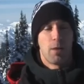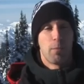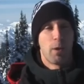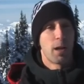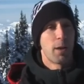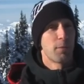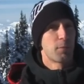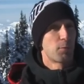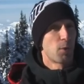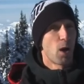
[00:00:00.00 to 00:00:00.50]

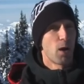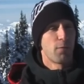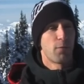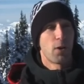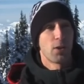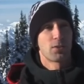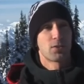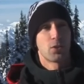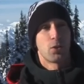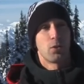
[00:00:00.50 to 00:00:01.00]
My name is Brian
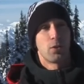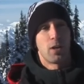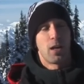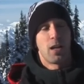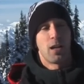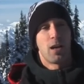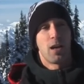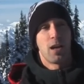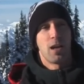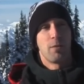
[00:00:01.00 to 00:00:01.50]
Feinstein,
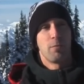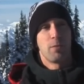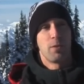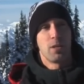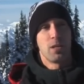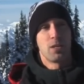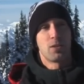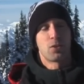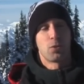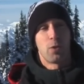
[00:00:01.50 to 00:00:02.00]
and I am
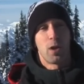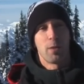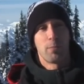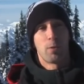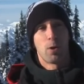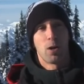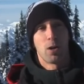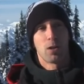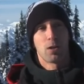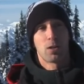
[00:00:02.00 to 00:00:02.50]
the Terrain
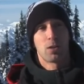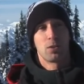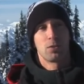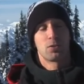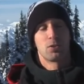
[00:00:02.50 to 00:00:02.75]
Park